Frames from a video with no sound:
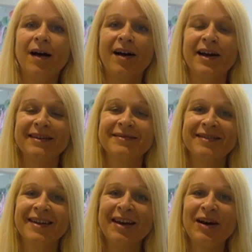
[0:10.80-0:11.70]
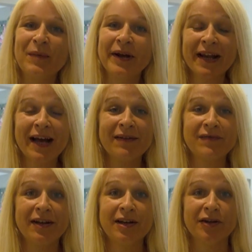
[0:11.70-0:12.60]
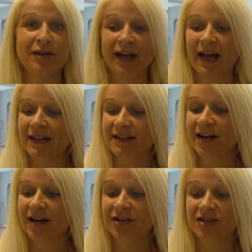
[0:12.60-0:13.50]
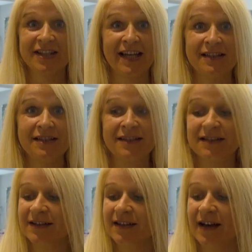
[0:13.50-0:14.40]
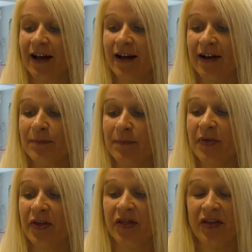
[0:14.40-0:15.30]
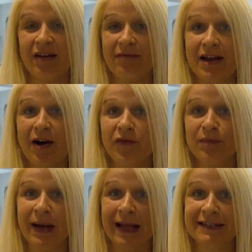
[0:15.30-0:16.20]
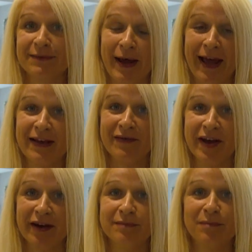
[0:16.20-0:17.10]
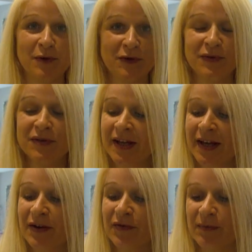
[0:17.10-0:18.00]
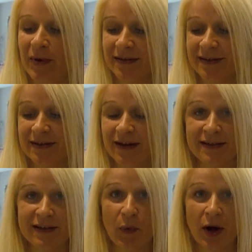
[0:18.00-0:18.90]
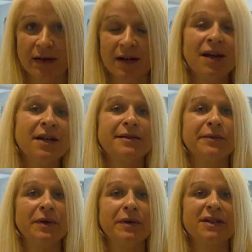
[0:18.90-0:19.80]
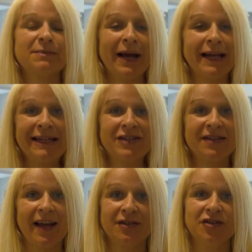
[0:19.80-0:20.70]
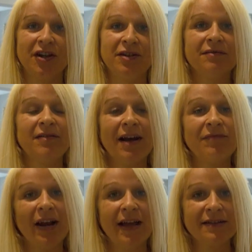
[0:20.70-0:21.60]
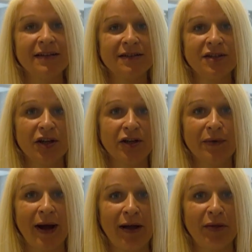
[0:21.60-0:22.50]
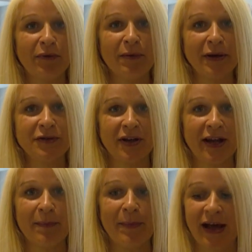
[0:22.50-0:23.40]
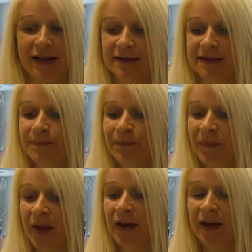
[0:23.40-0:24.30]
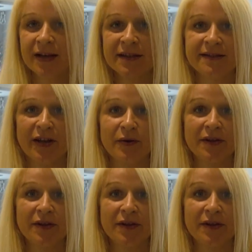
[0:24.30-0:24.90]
Hi, we're going to have a look at Ajzen's the Theory of Planned Behaviour model from 1991. So I'm going to explain each section and relate it to health promotion campaigns. So